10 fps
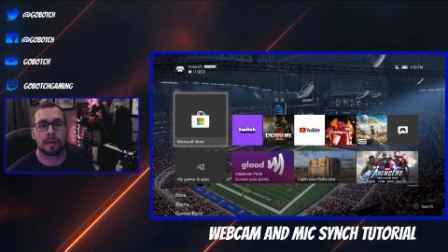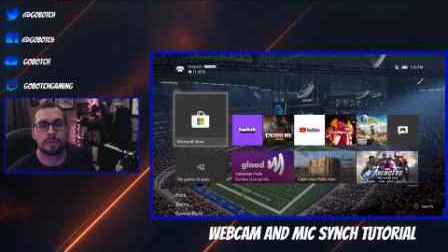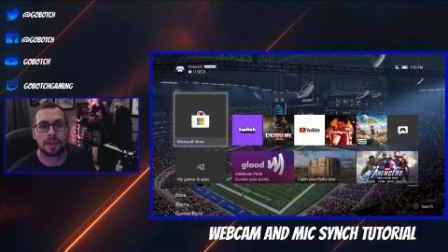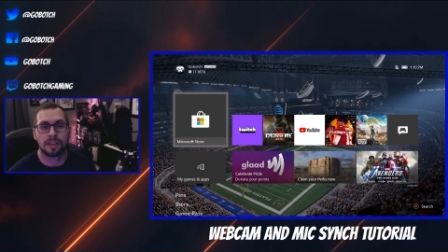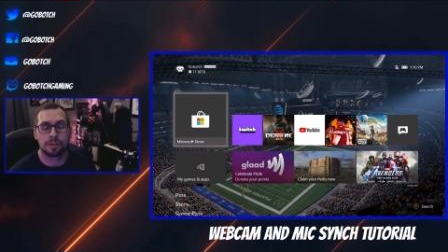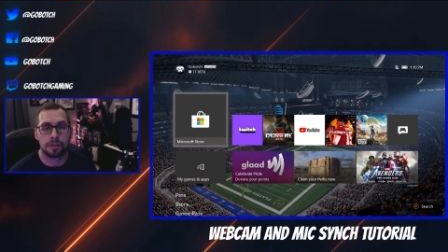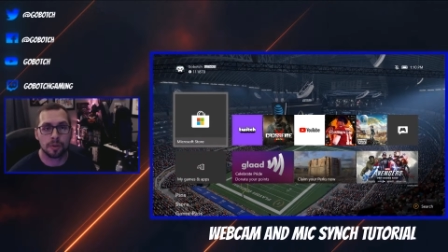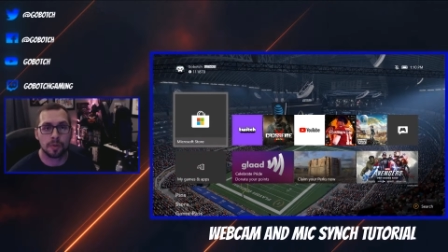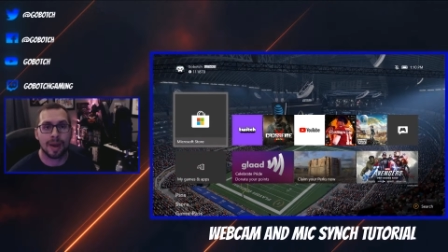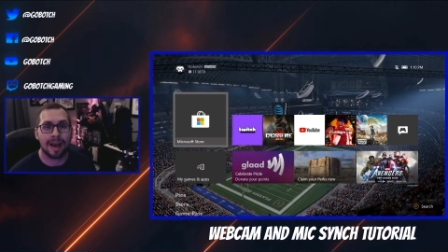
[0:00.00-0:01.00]
I'm gonna
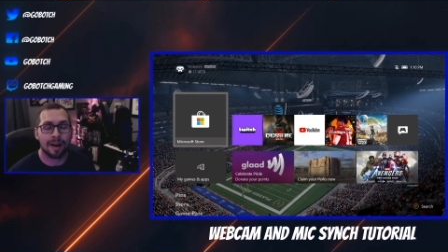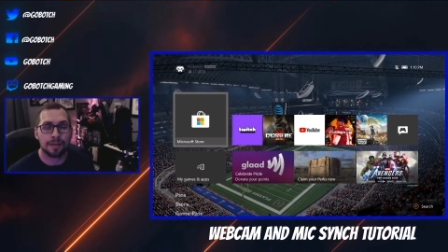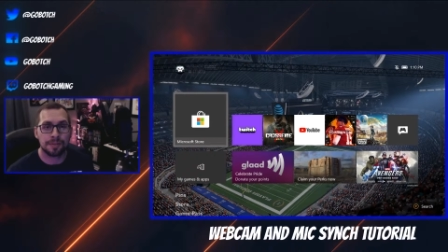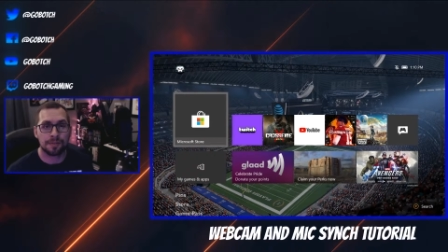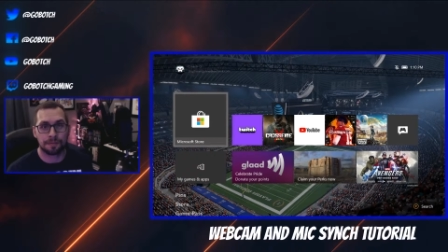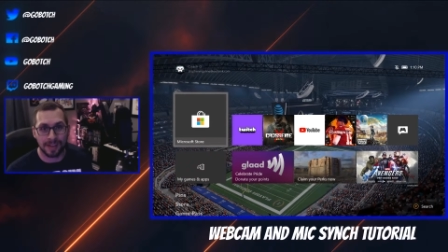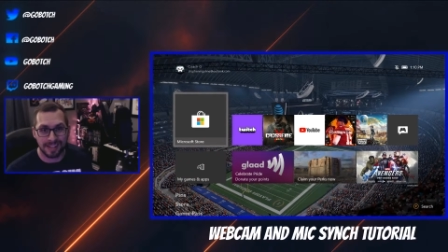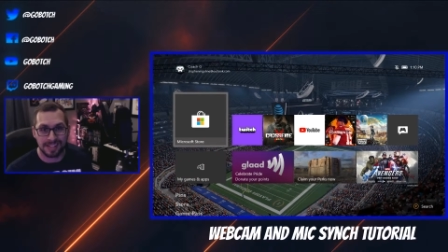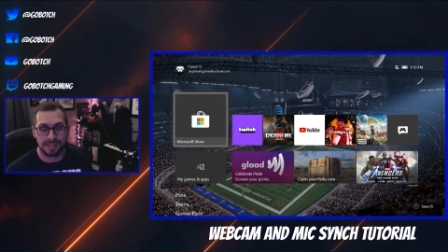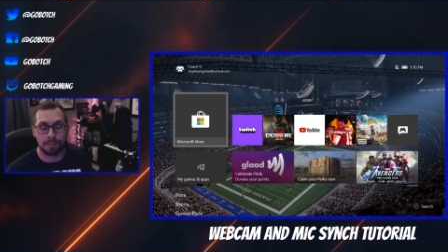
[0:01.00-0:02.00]
show you how to
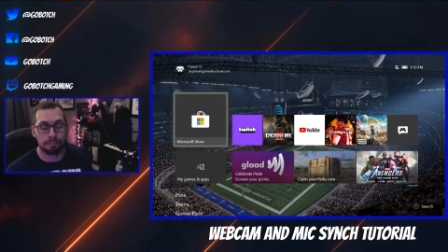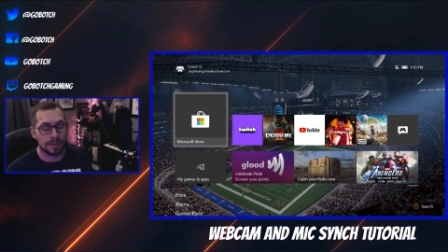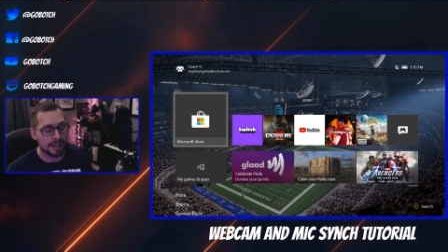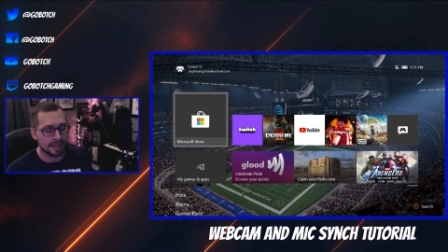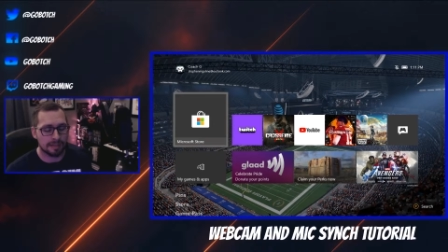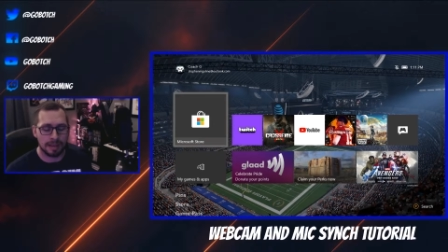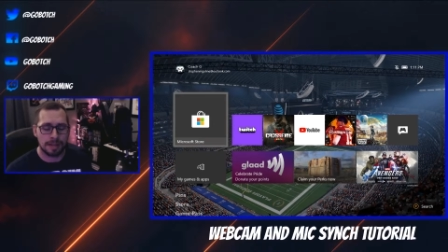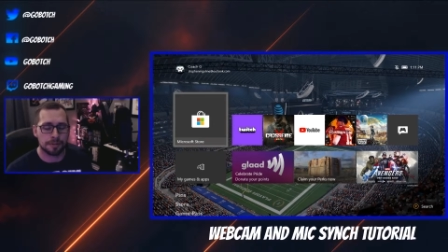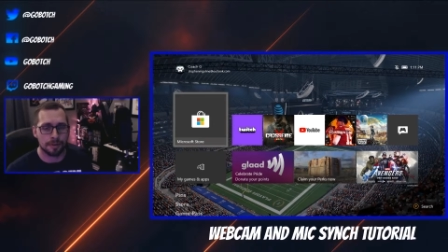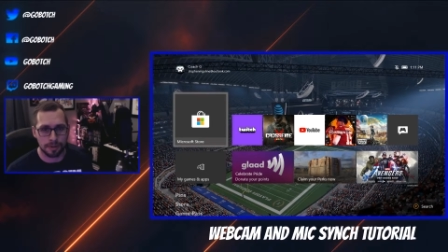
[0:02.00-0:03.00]
fix the big and
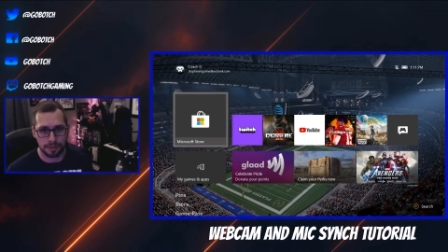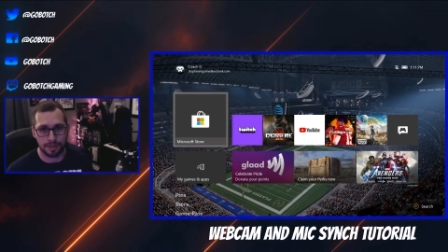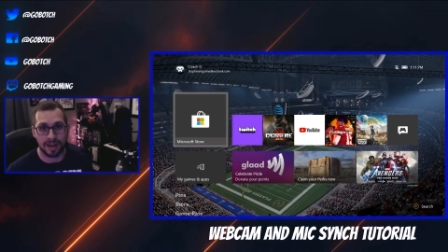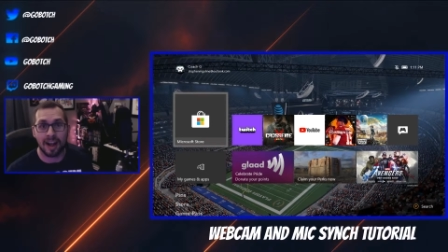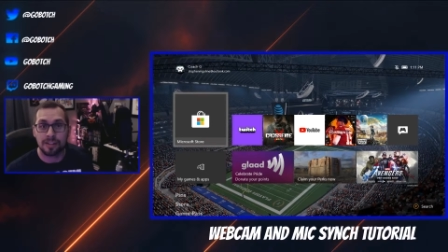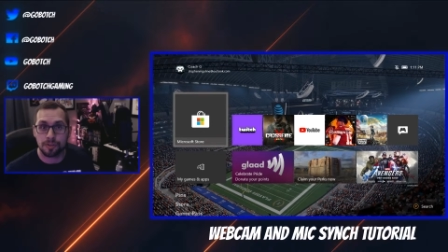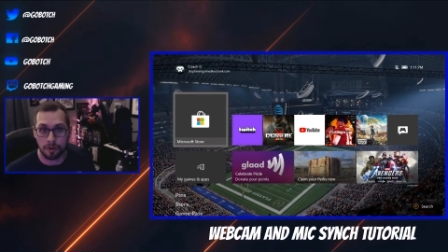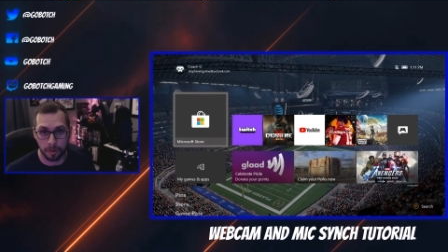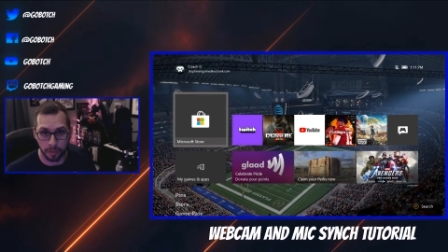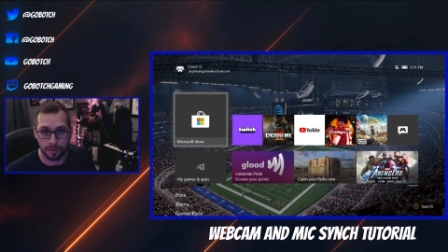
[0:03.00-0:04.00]
major issue that I
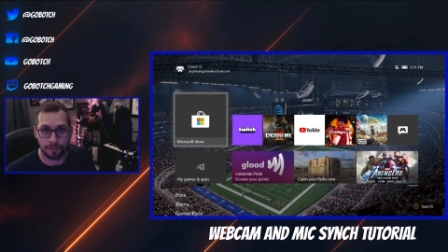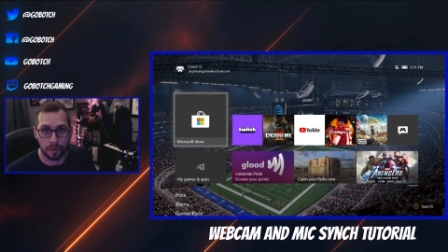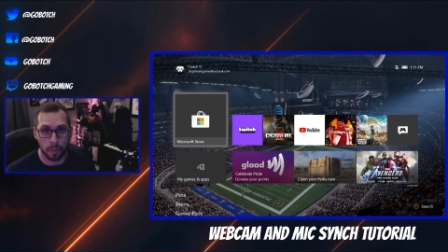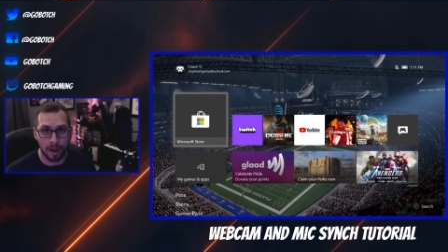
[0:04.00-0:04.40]
struggled with for a